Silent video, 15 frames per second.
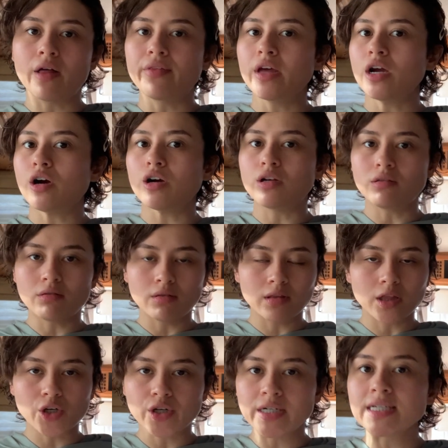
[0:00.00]
They are
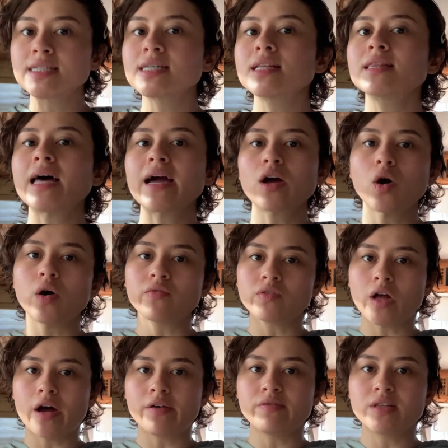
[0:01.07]
learning to let go of a
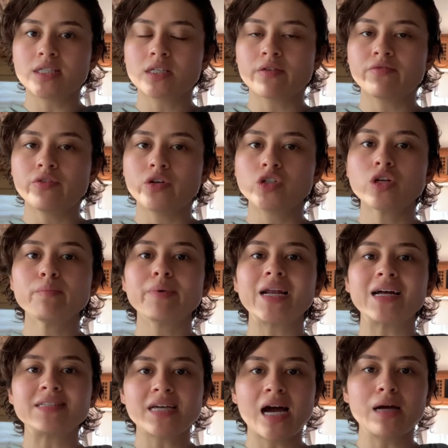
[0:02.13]
lot of this confusion, but
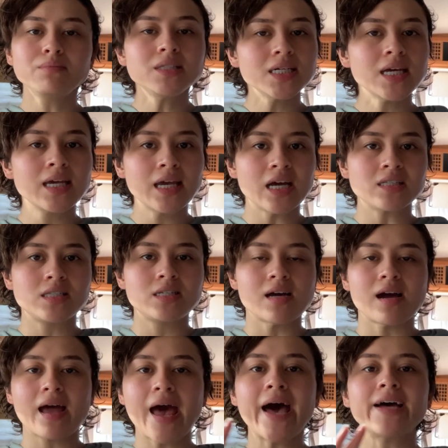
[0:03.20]
at times it can get
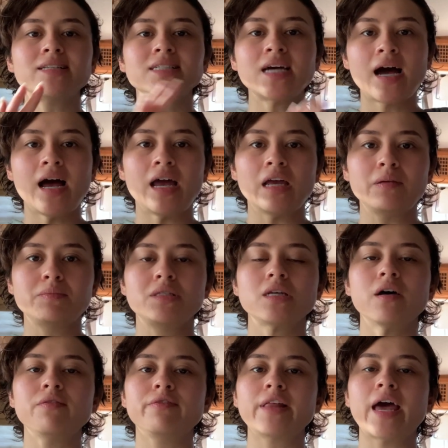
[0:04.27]
stuck. At times
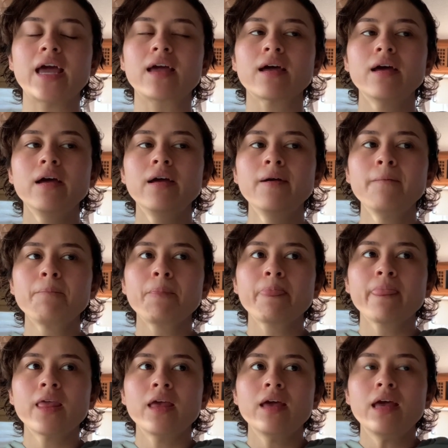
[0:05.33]
of like,
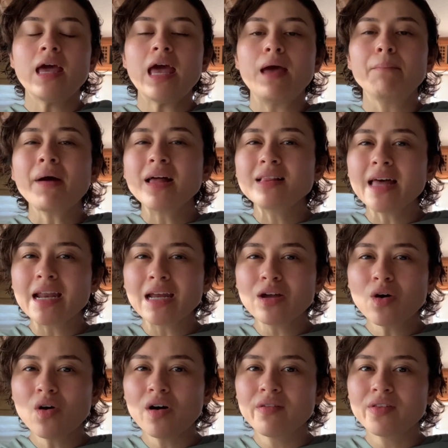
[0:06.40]
am I letting
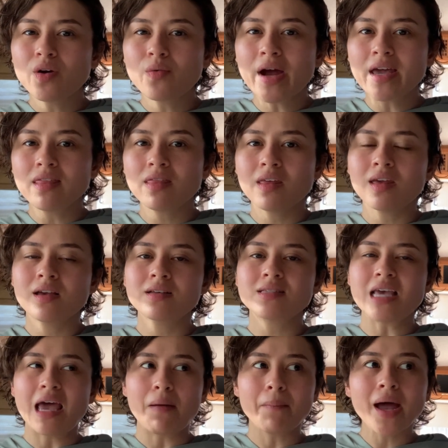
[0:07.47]
go of the right things?
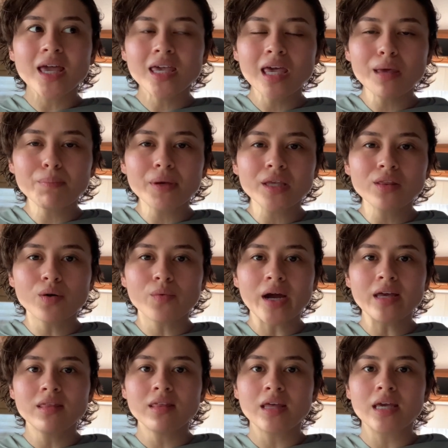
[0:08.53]
Am I keeping the
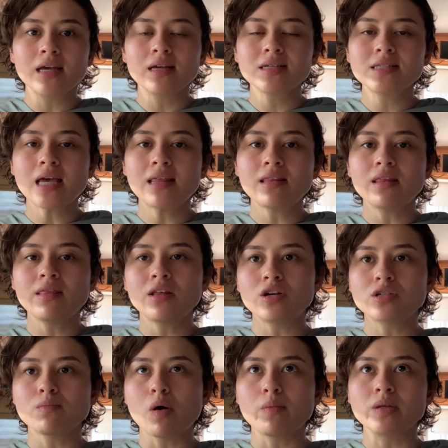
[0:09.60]
right things? And then
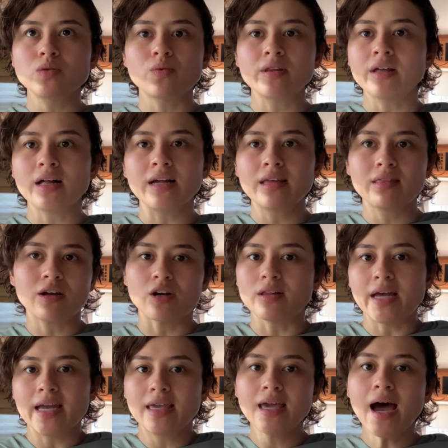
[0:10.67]
there's moments where they're
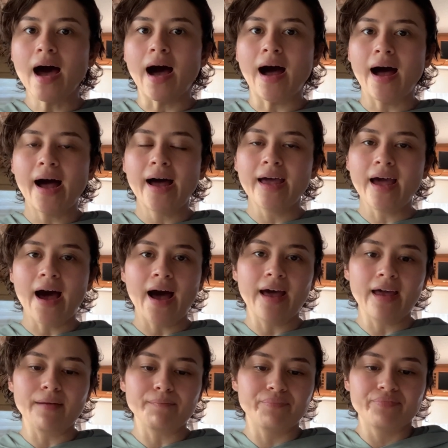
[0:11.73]
like, yeah,
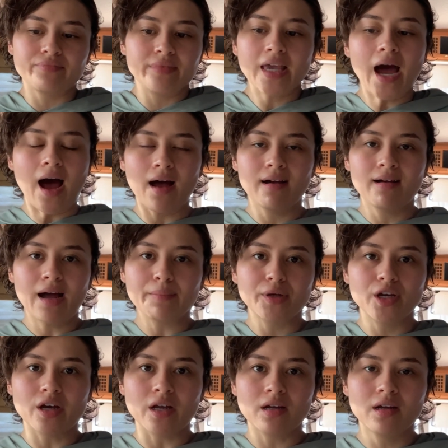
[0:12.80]
I'm
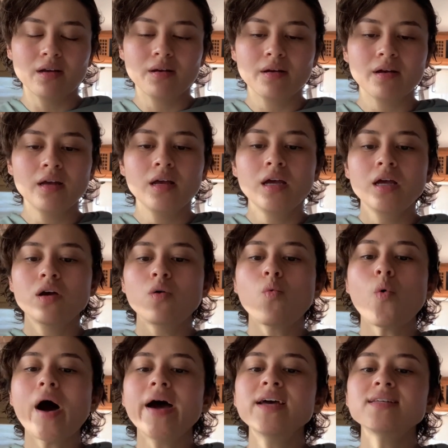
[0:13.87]
good.
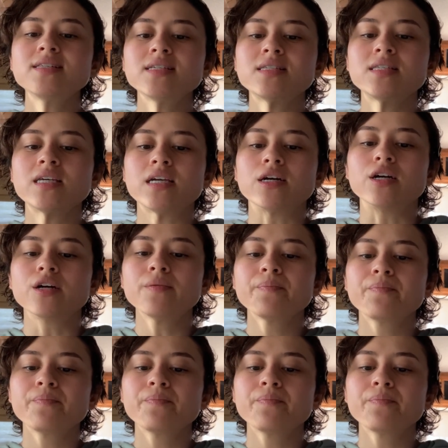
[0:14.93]
Why is this here?